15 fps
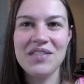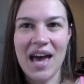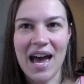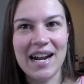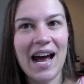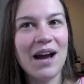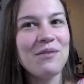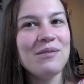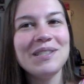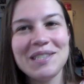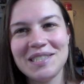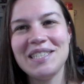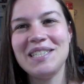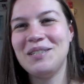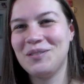that, I will
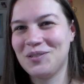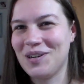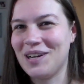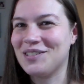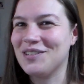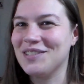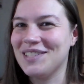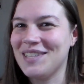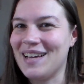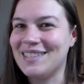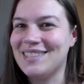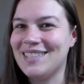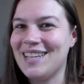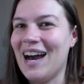see you treasures next